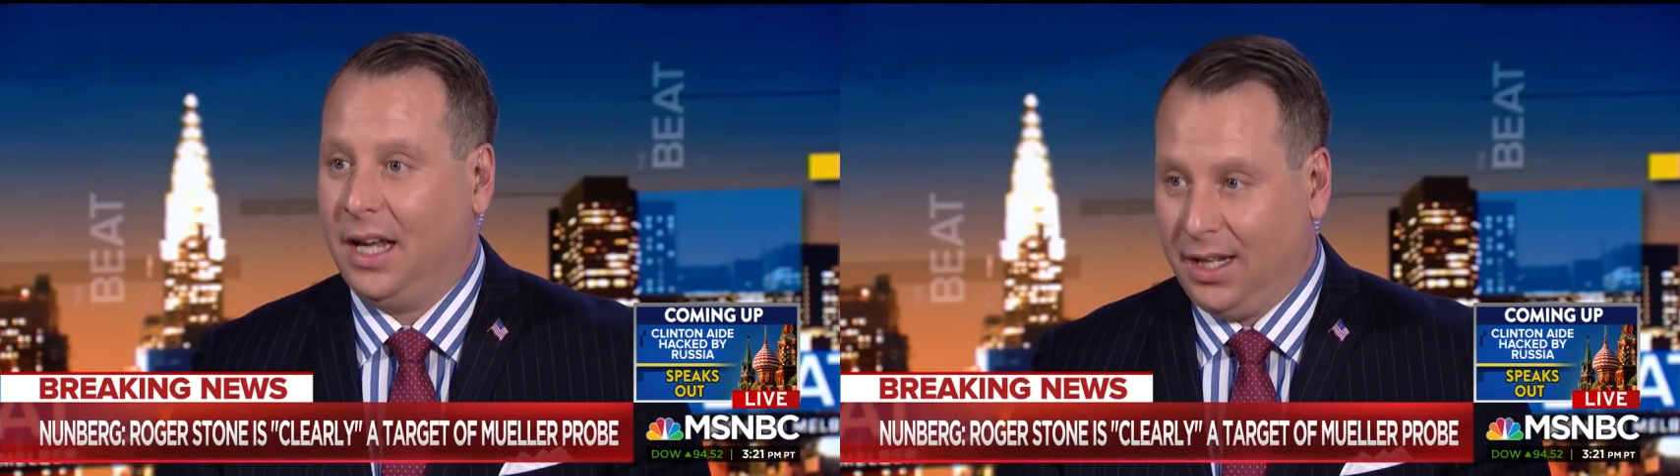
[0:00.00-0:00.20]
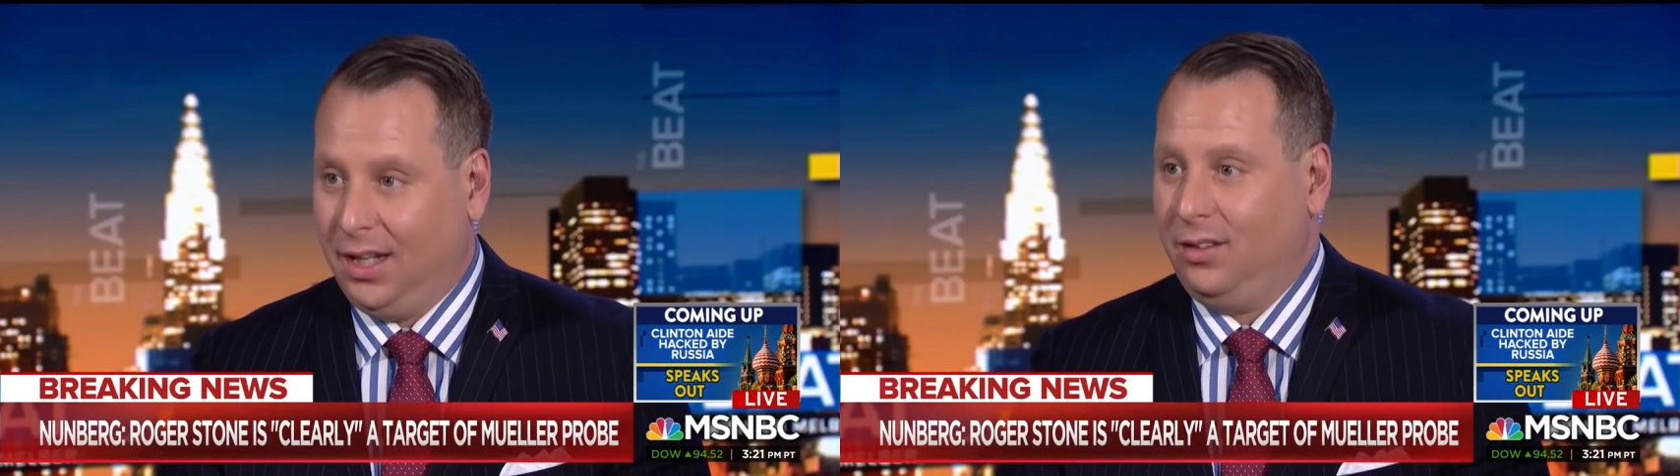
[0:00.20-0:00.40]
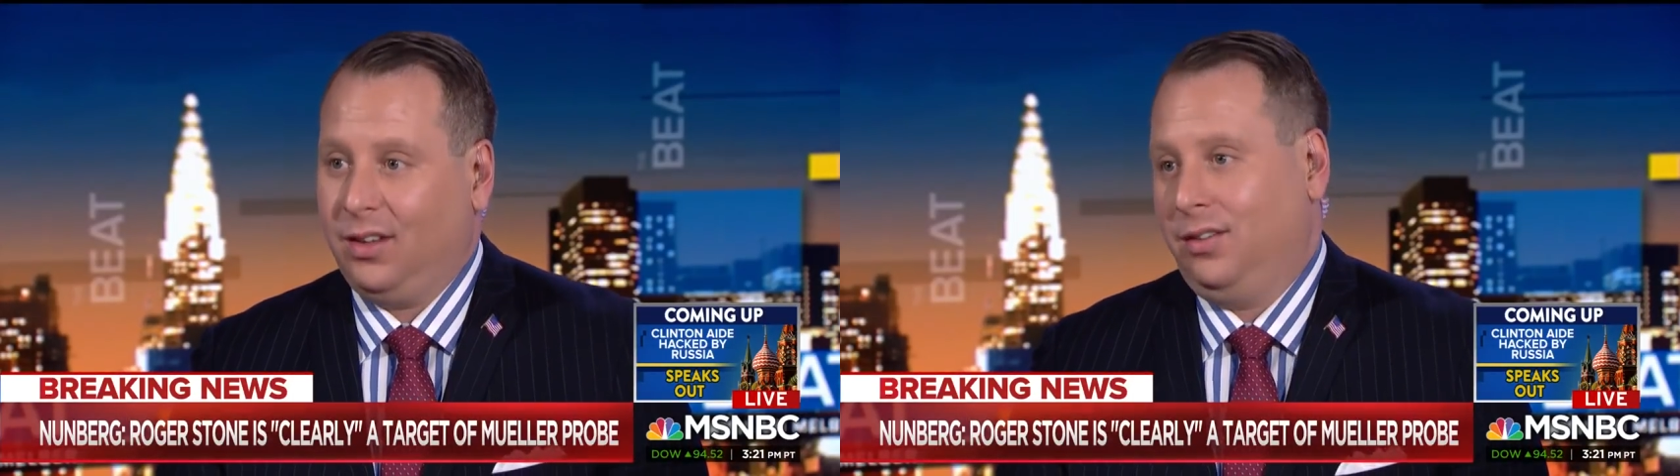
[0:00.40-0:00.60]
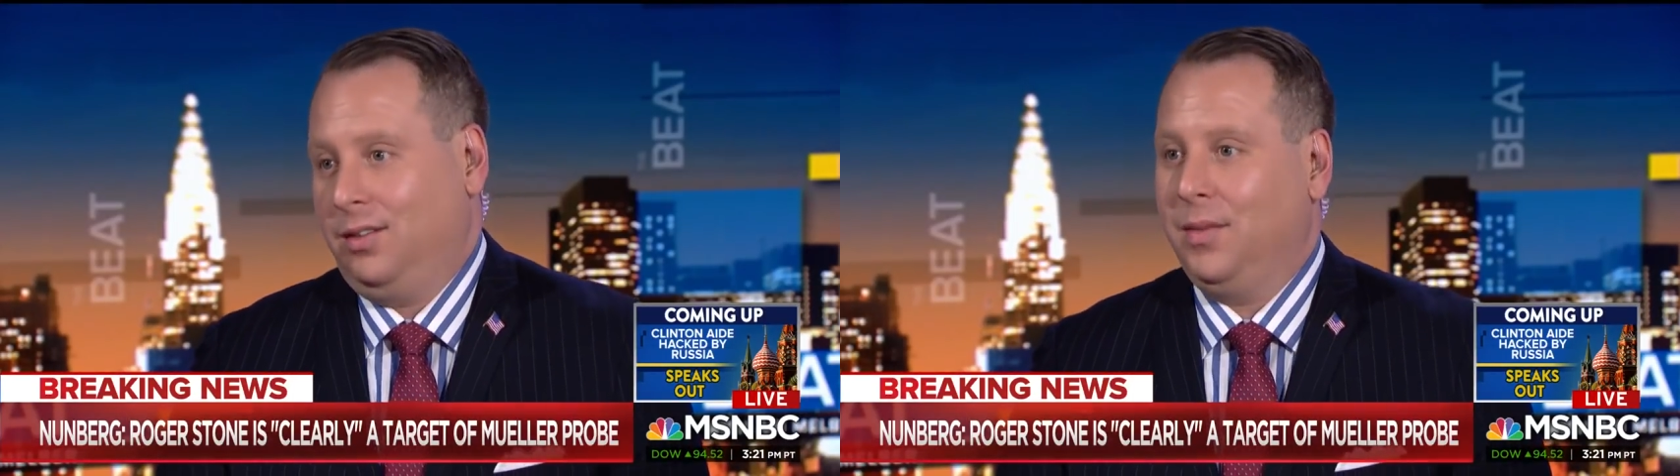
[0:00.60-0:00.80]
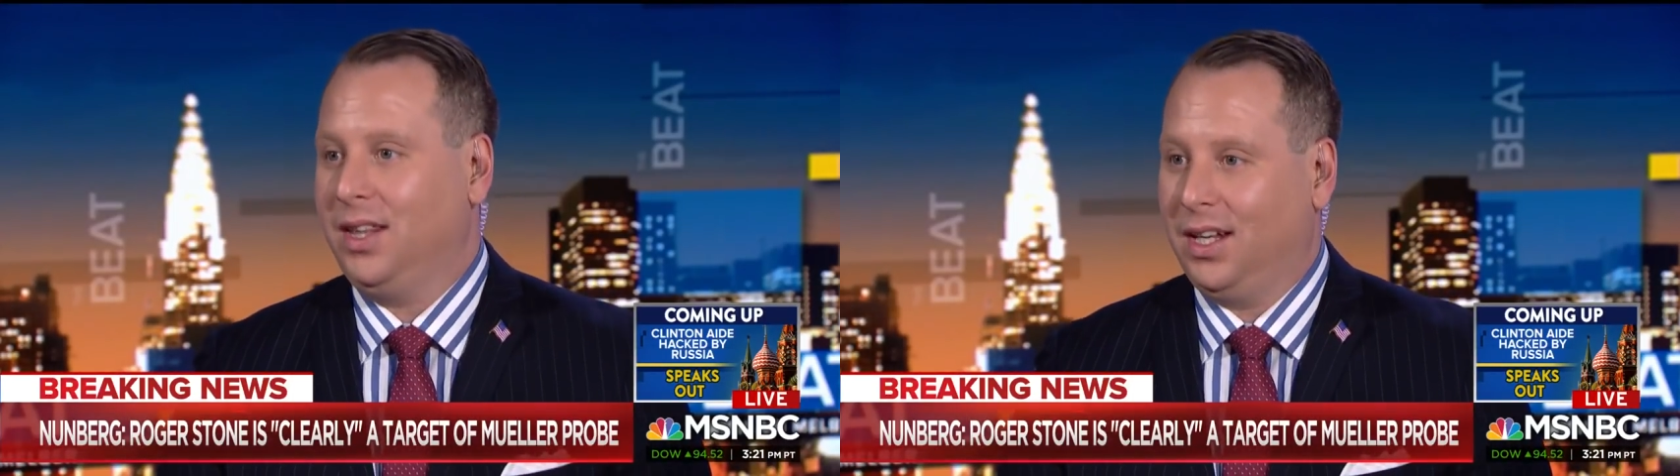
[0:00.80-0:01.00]
and he says
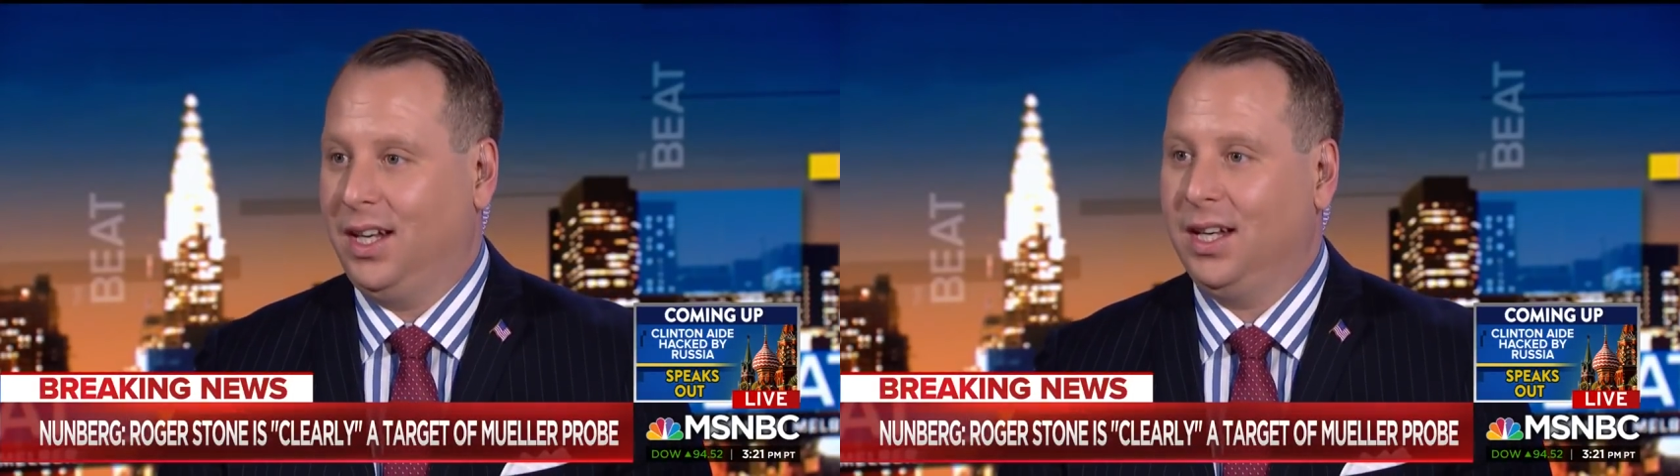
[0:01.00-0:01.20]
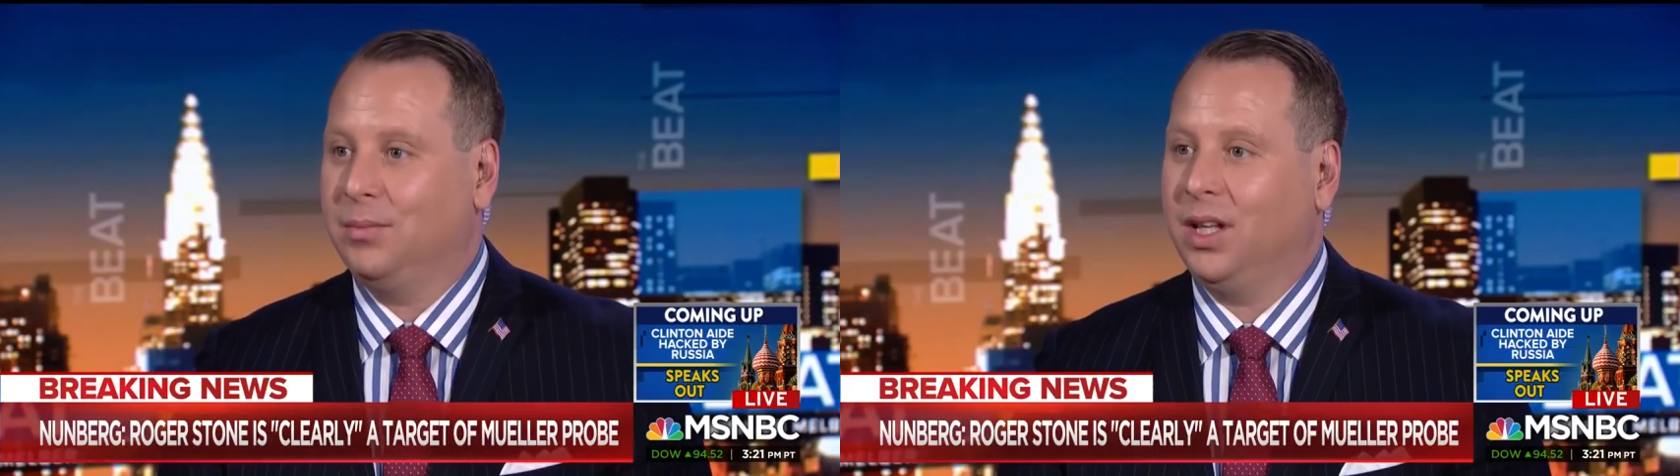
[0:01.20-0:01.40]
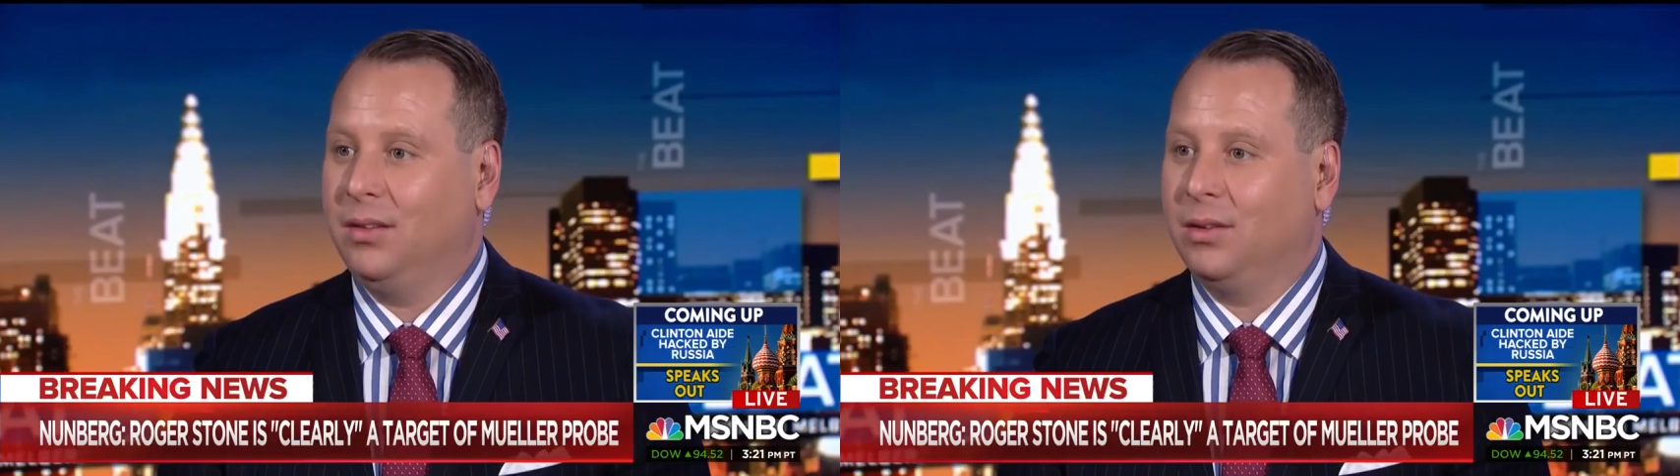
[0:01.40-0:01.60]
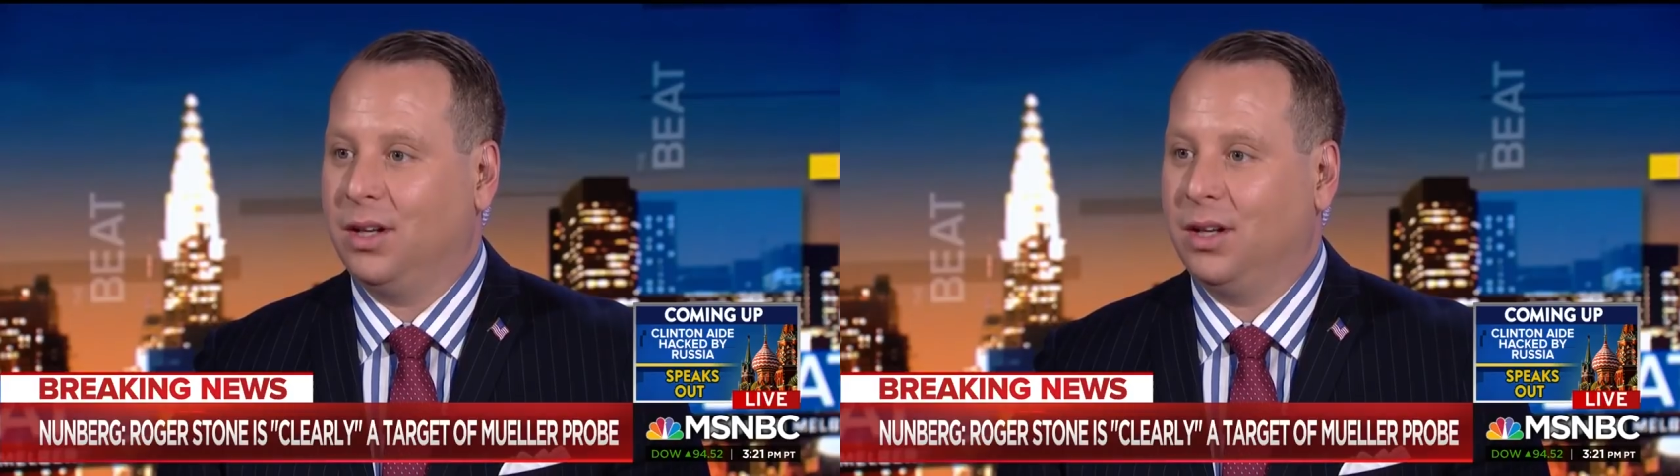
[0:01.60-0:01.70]
to me that he didn't believe the